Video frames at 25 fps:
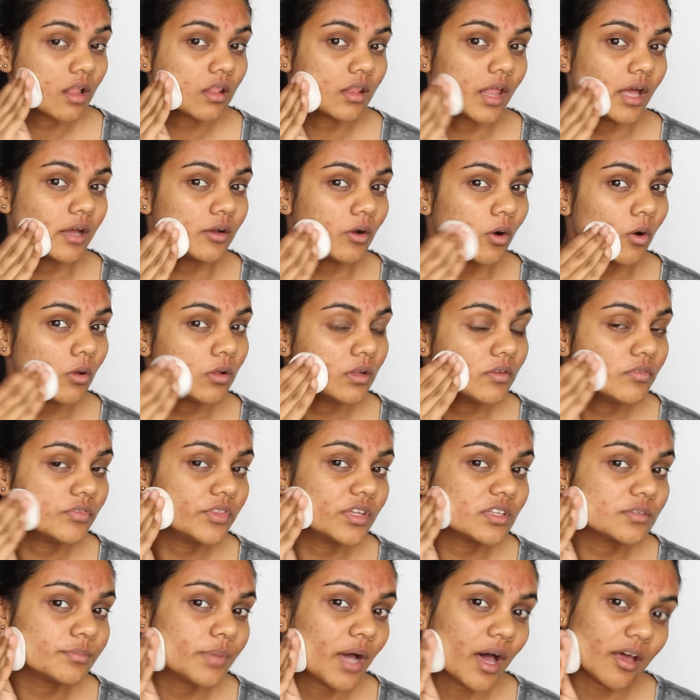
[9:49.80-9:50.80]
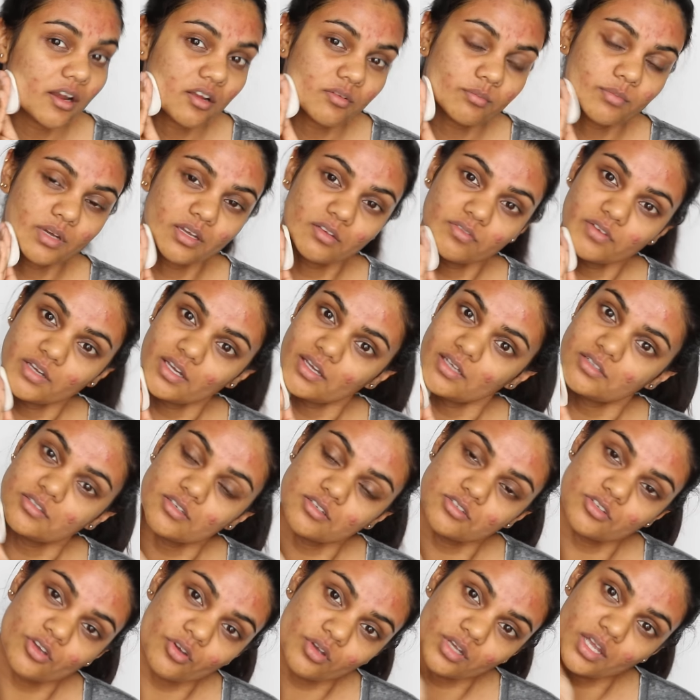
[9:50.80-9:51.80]
Like all of this part of my
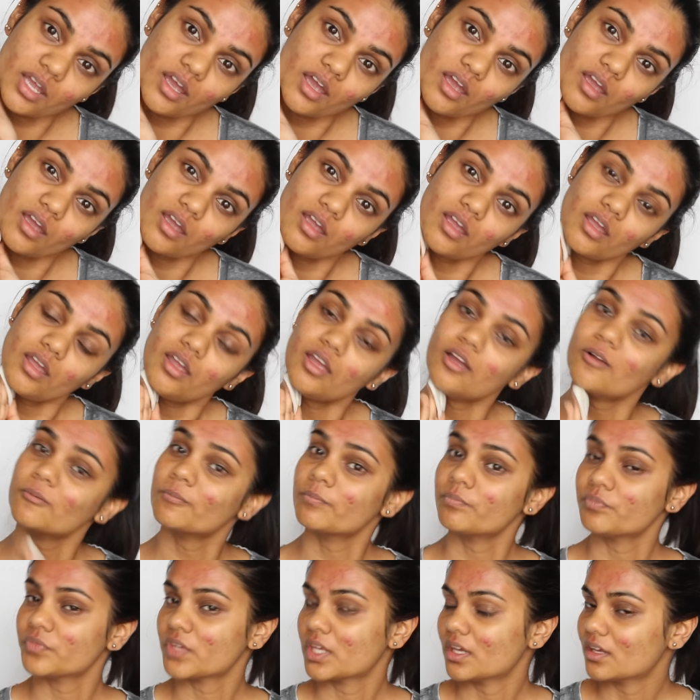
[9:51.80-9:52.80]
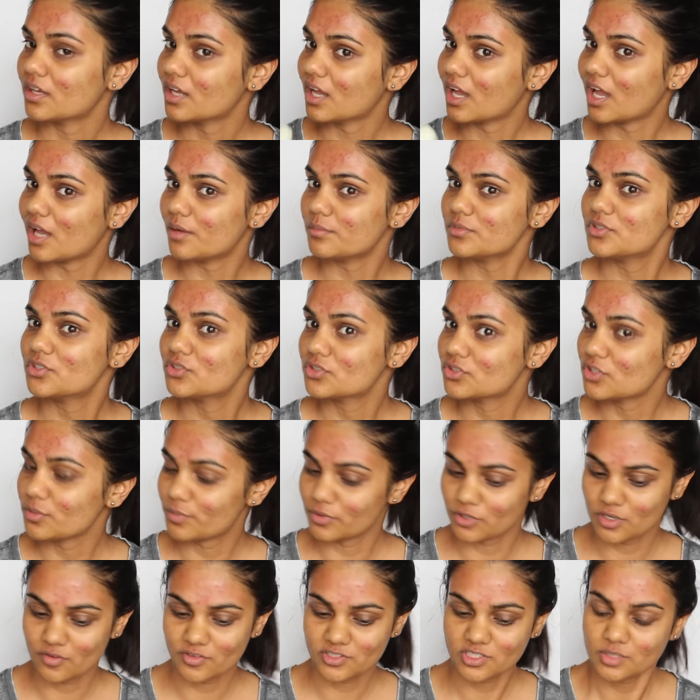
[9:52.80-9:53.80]
face is okay. I'm
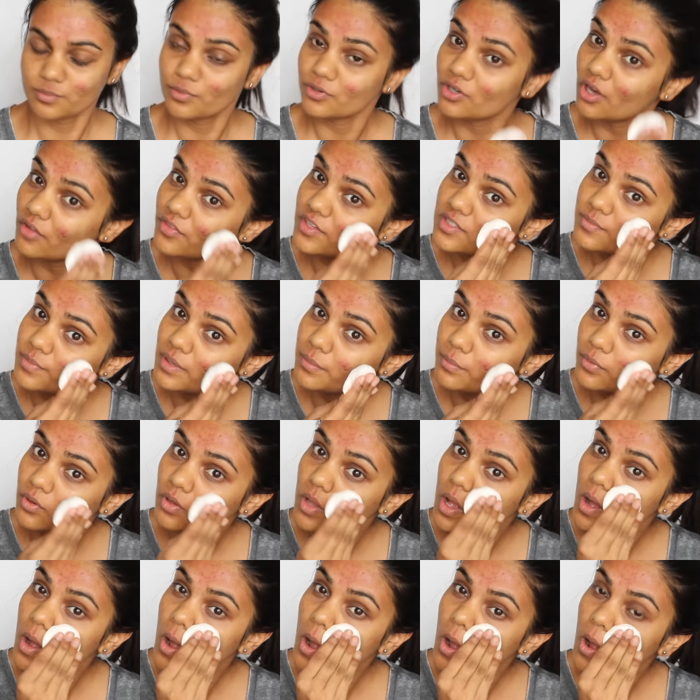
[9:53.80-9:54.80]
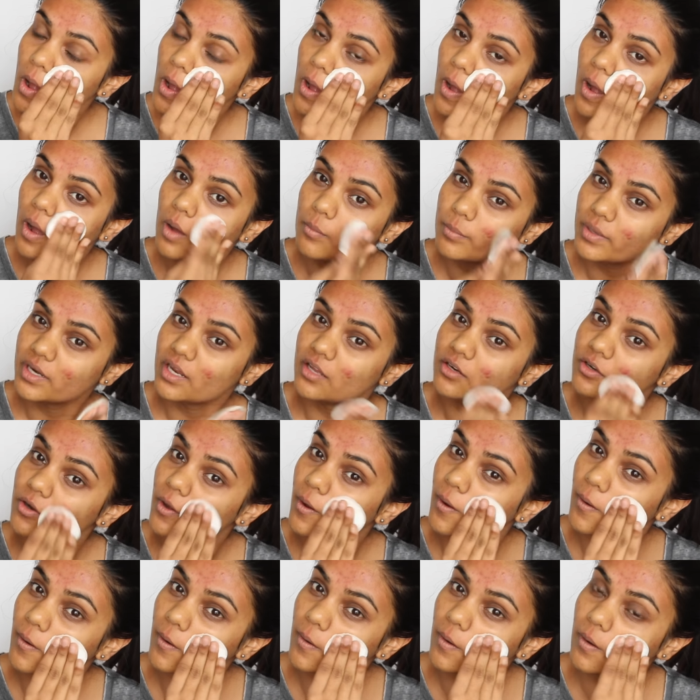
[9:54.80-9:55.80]
super nervous to put it on this pimple, but I
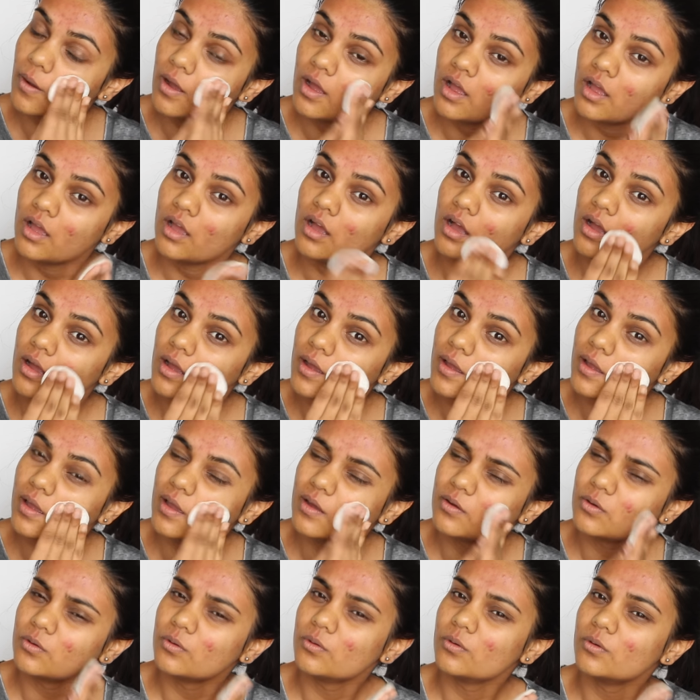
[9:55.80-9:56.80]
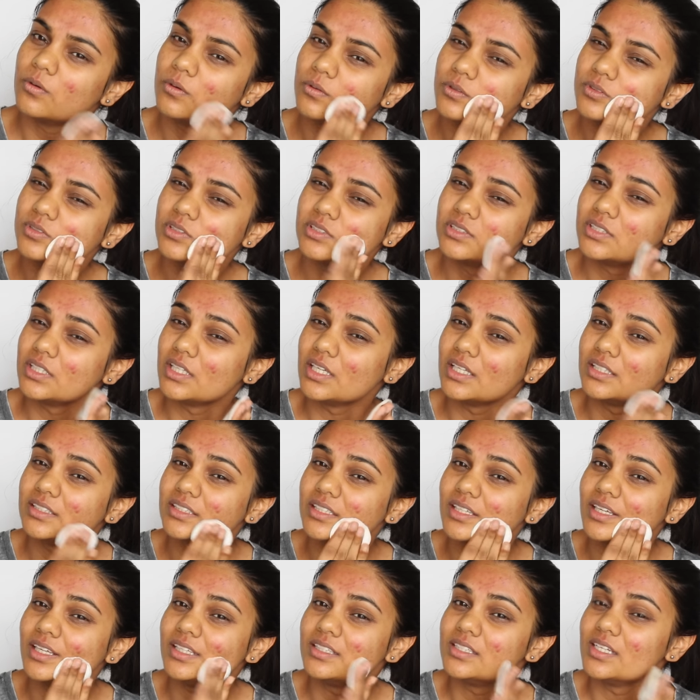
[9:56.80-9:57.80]
know it'll sticky,
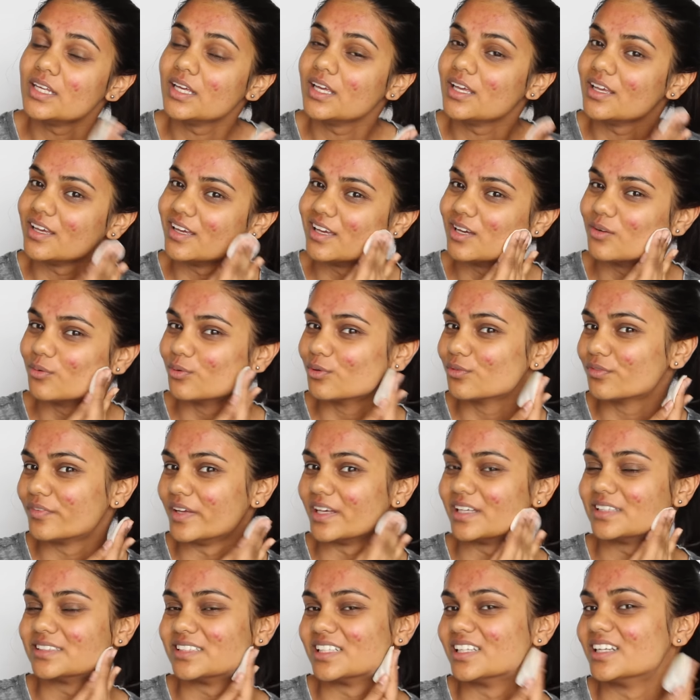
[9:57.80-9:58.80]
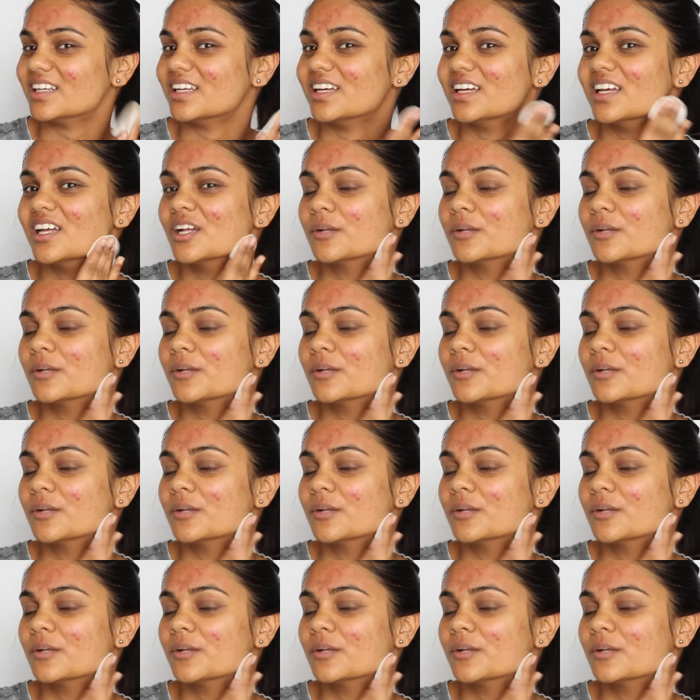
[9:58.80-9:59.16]
sticky, sticky. It will fix it.